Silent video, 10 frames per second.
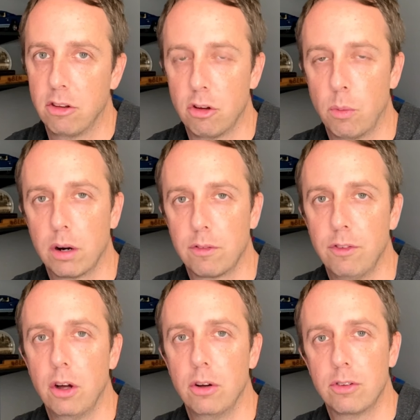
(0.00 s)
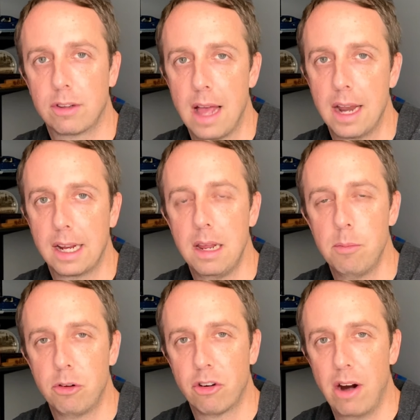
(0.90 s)
So workflows kind of
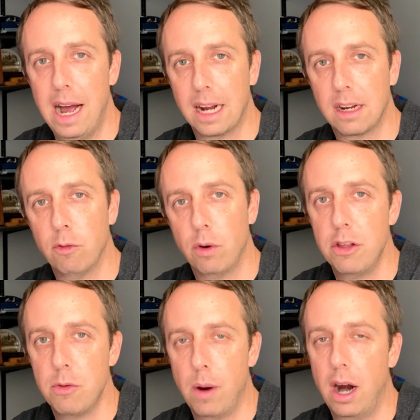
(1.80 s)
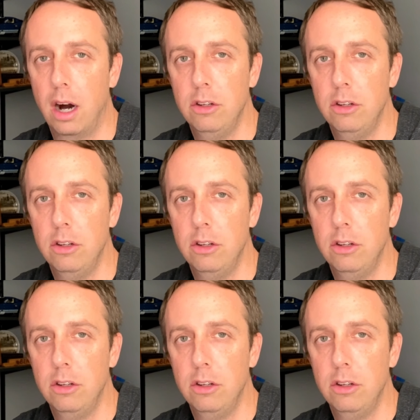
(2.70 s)
keep track of where you are.